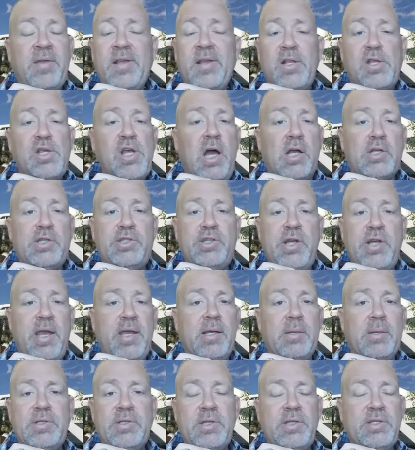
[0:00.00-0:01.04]
I think Josh
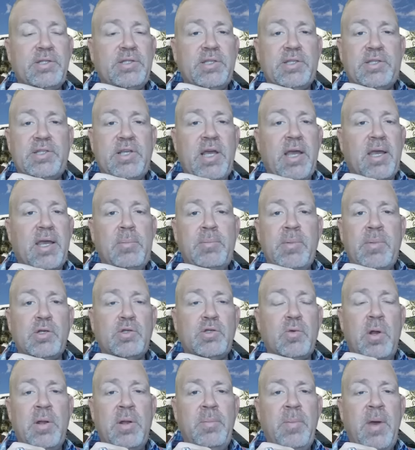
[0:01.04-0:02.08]
Jacobs is the second
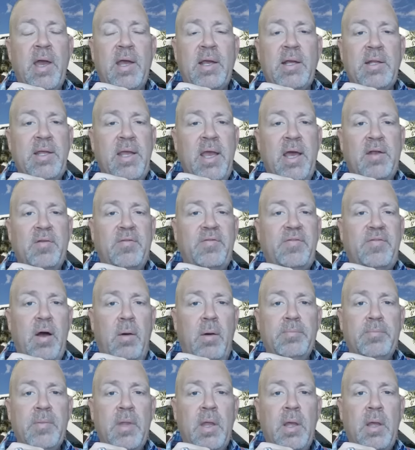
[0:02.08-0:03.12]
best running back in the
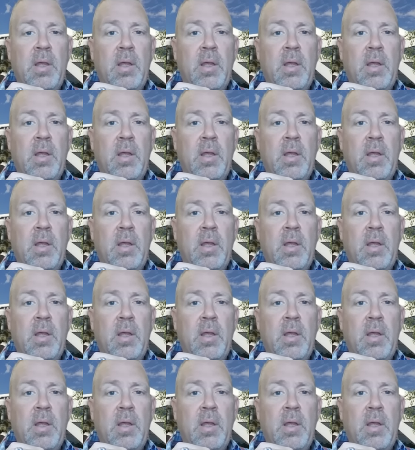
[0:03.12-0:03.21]
NFL.